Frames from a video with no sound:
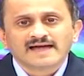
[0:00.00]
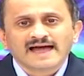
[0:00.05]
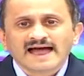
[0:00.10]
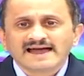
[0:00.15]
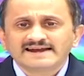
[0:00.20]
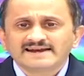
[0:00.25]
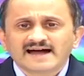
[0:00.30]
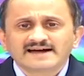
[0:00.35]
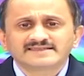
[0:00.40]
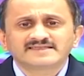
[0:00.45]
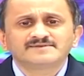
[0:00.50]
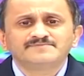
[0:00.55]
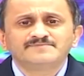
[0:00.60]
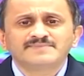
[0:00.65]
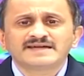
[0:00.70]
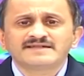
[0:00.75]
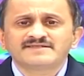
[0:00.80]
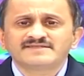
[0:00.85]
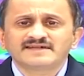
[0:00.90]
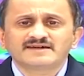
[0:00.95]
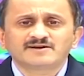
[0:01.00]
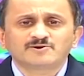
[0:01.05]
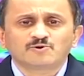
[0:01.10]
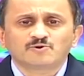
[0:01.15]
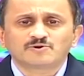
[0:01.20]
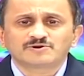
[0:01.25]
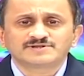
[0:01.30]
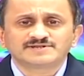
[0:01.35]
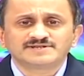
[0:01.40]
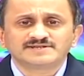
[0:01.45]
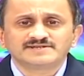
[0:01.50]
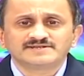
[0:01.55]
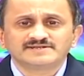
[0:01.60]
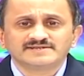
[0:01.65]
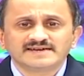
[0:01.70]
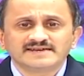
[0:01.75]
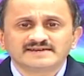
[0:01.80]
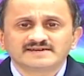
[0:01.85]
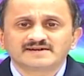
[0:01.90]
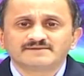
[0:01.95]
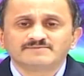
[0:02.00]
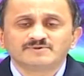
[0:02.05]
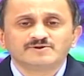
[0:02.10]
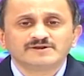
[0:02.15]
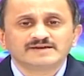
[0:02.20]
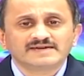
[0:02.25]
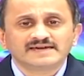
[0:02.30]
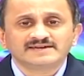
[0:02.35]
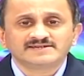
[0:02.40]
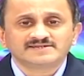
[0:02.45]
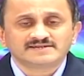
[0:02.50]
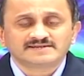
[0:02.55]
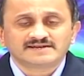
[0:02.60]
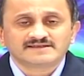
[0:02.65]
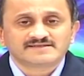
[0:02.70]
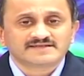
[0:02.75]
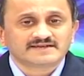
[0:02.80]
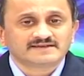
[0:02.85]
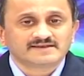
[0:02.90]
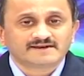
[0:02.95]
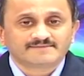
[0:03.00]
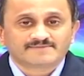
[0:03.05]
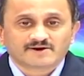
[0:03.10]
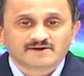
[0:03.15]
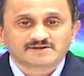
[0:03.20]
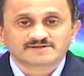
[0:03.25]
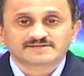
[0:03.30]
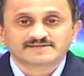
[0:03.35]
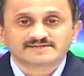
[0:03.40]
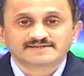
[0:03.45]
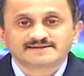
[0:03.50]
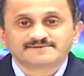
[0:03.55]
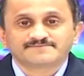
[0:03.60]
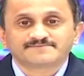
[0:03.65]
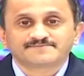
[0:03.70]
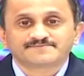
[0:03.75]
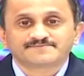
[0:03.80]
and other basic courses in communication and signal processing.